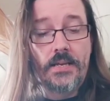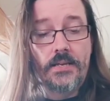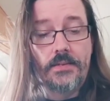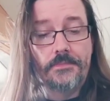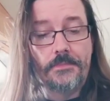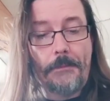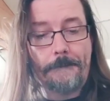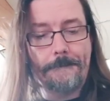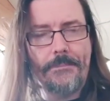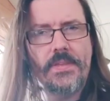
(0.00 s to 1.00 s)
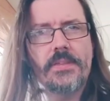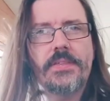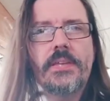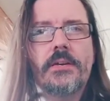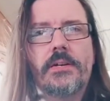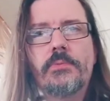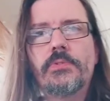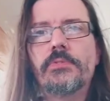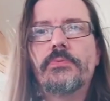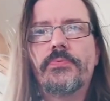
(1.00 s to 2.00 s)
I think I
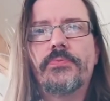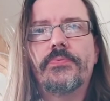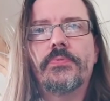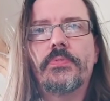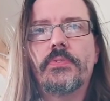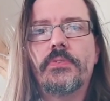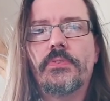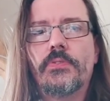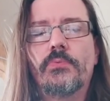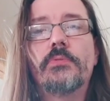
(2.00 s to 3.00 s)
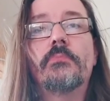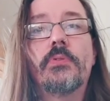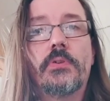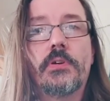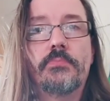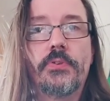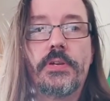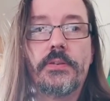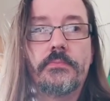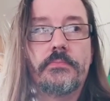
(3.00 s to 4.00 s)
would have, the wooden block I put
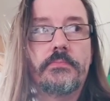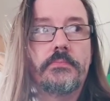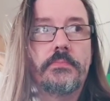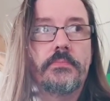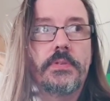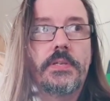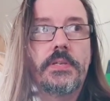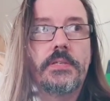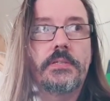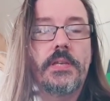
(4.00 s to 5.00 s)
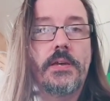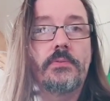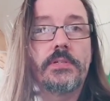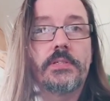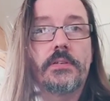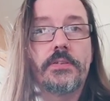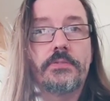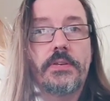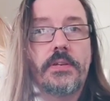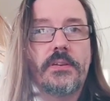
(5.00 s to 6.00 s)
in, it's held, it's done a
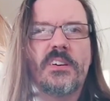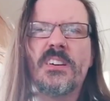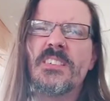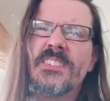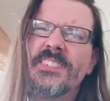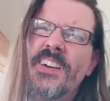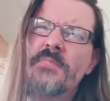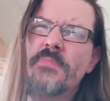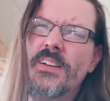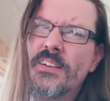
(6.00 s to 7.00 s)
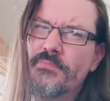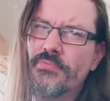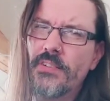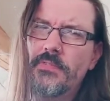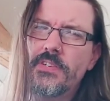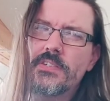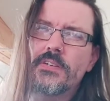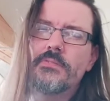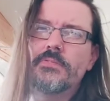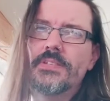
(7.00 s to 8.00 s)
trick. Going back, I probably would have
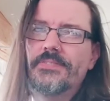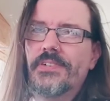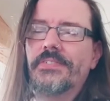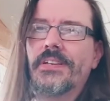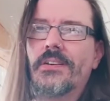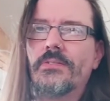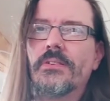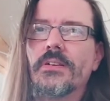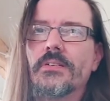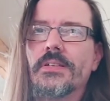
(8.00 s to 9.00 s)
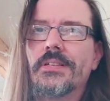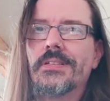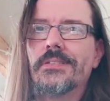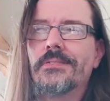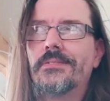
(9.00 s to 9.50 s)
chosen, if I'd have had longer and